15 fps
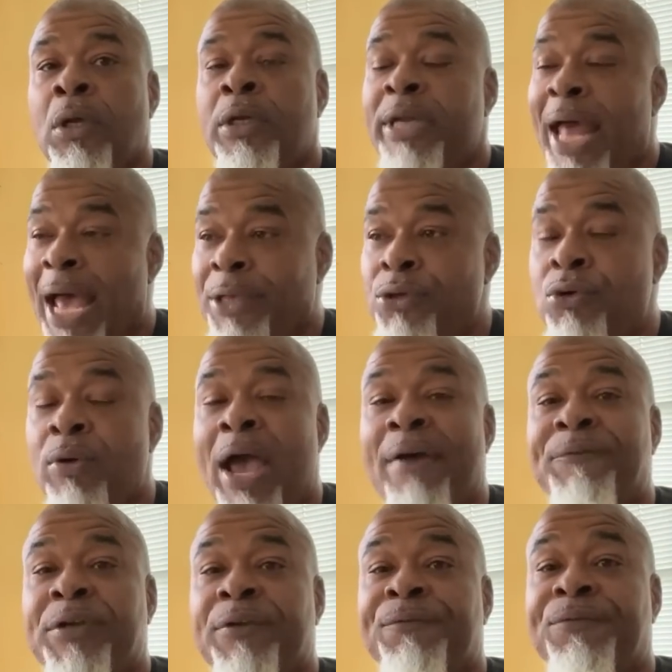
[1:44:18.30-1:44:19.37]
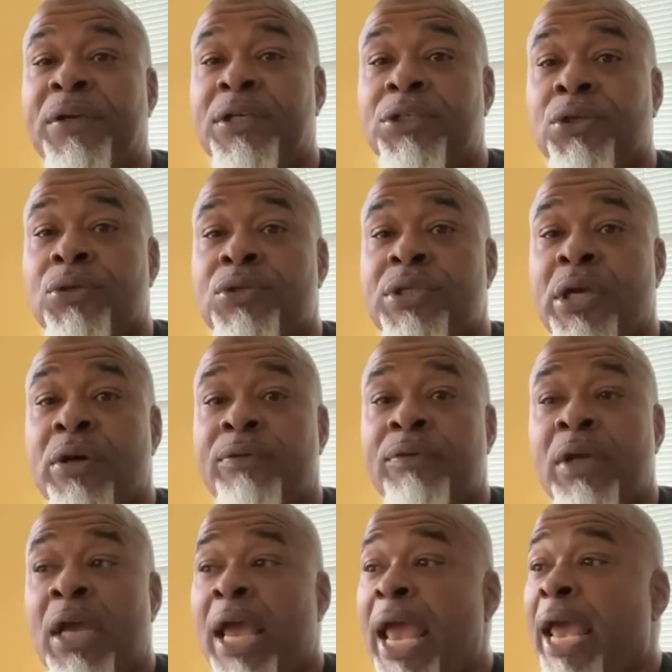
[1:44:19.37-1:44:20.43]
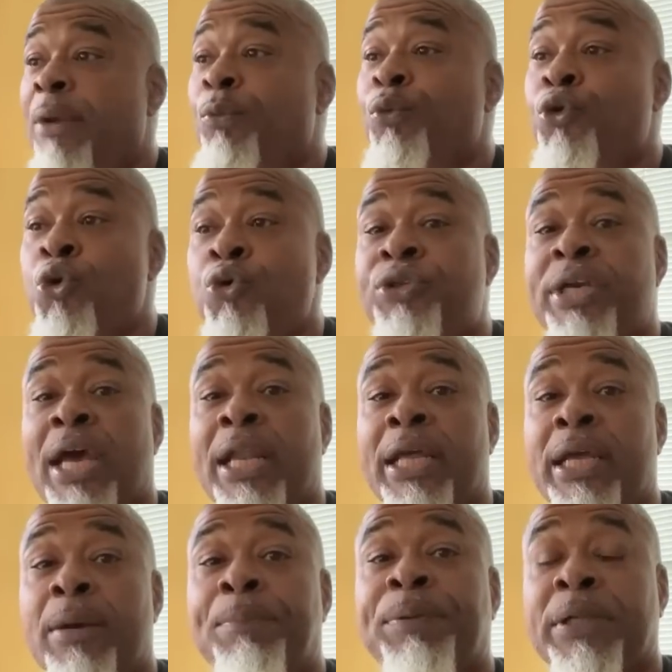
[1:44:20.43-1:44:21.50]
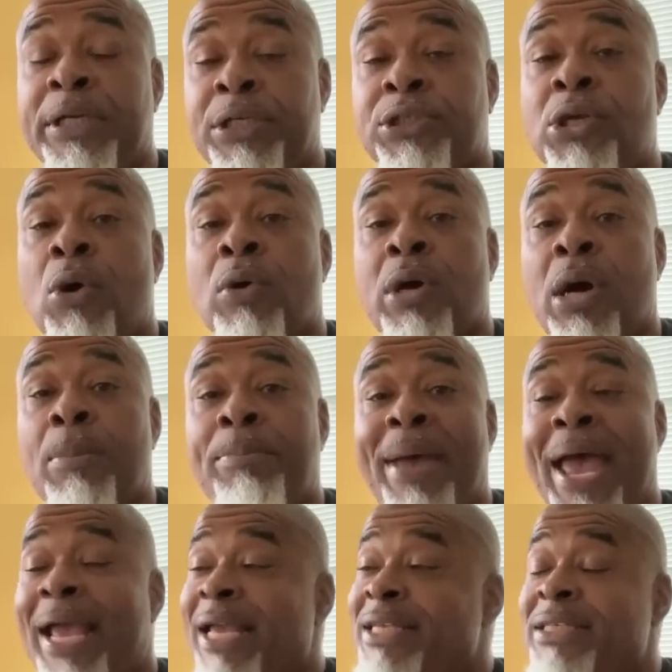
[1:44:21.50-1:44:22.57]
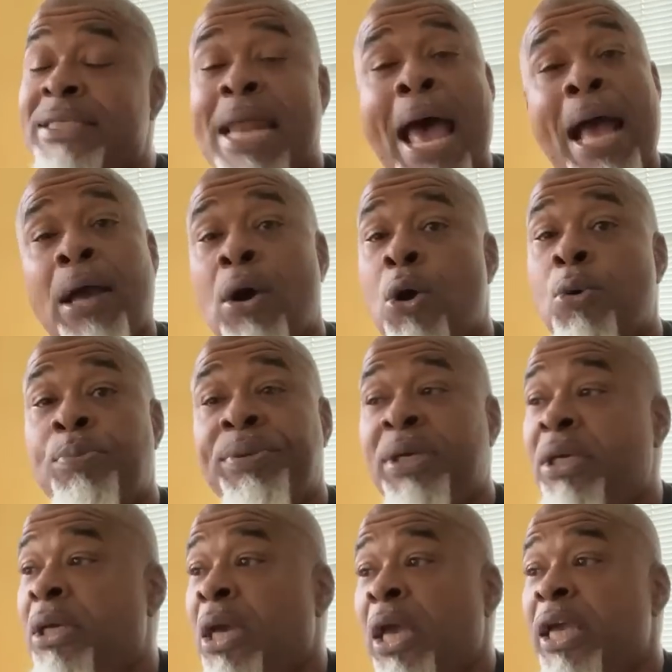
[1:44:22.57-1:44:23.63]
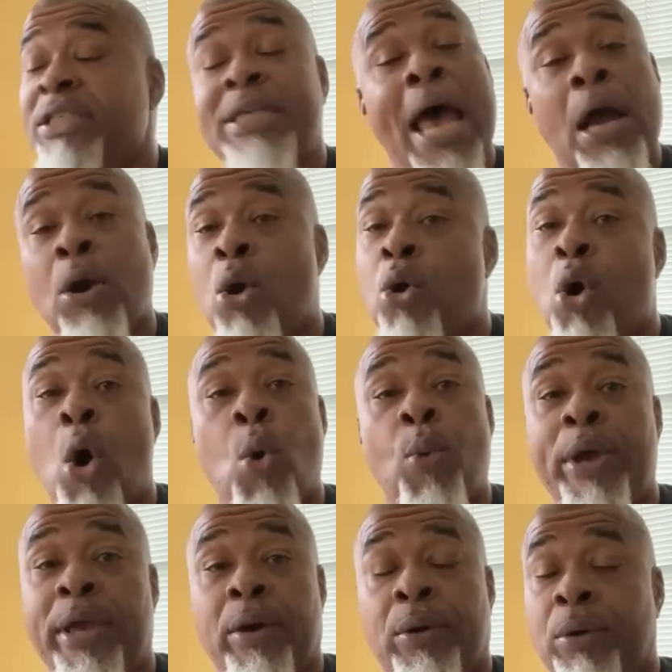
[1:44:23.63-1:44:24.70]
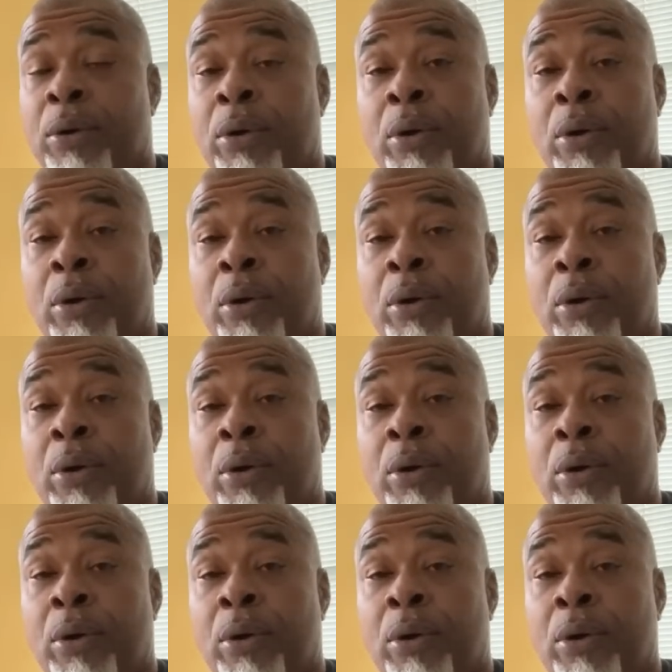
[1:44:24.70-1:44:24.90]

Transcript: Now you're gonna have to defend yourself. And you telling him, please don't come back, is not gonna be, it's not gonna go well.